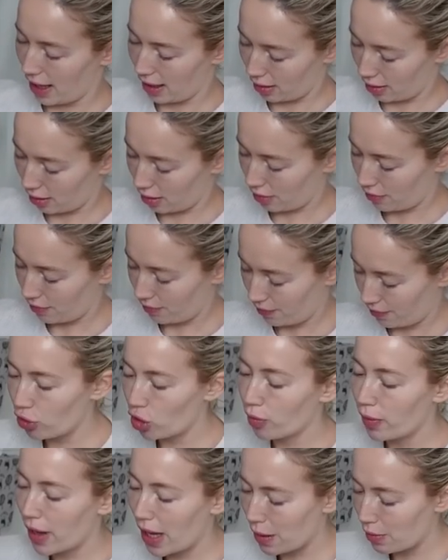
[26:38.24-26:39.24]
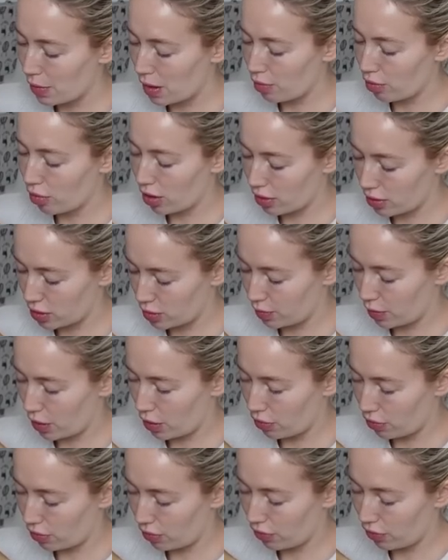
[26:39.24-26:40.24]
Heck? Your baby brothers,
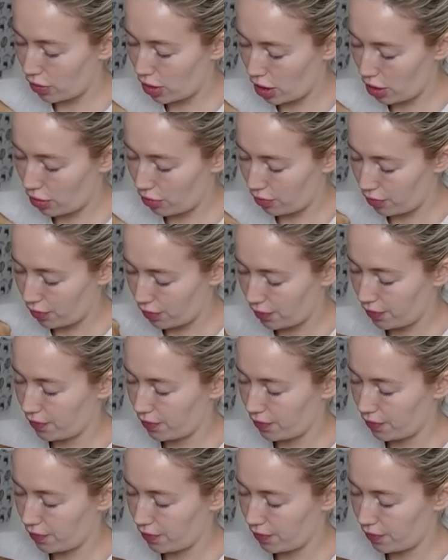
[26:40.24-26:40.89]
both of you?